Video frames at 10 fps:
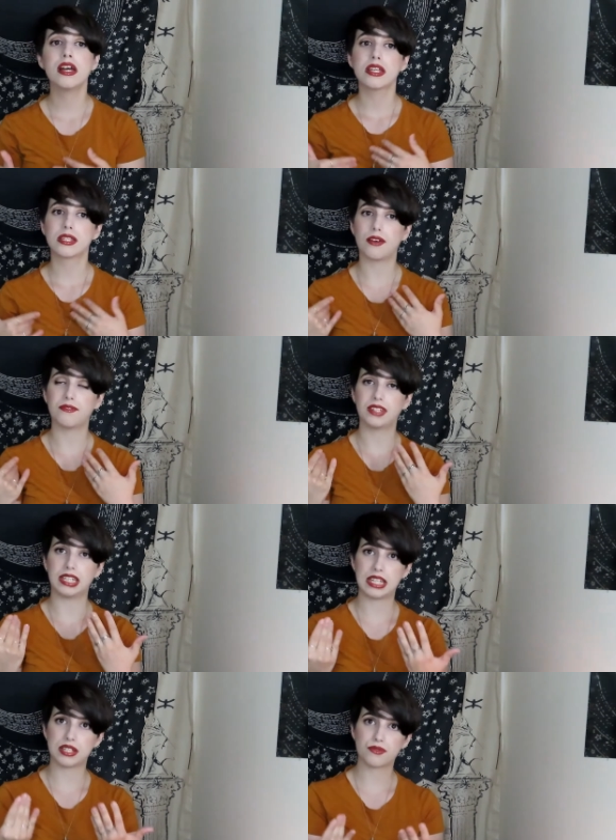Something
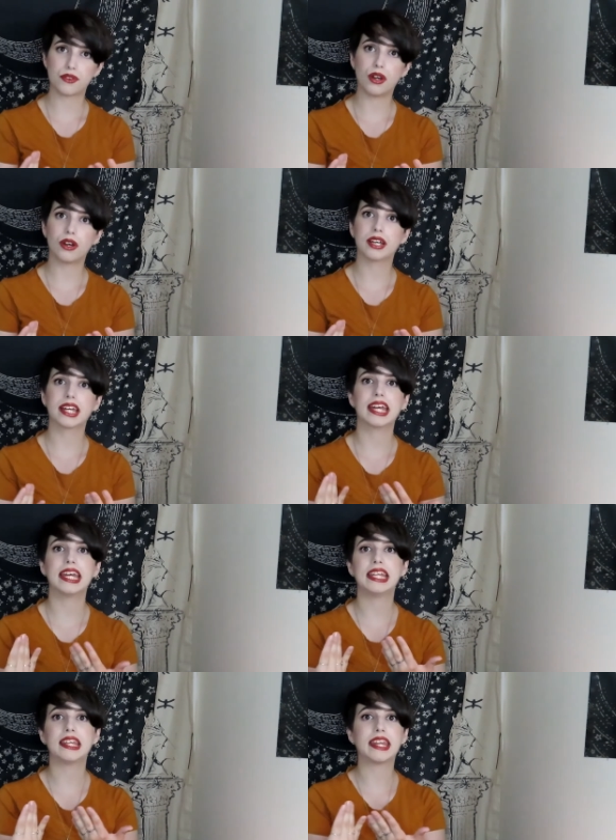is wrong
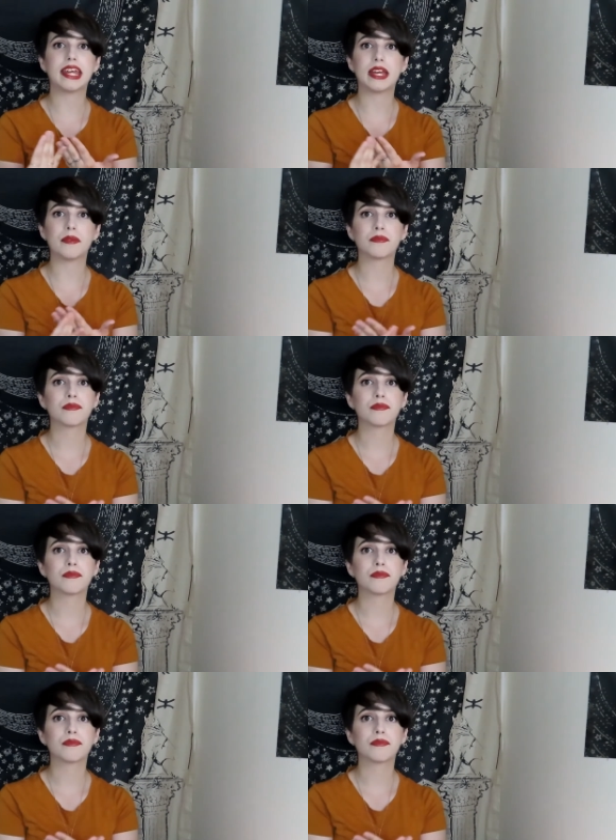in the,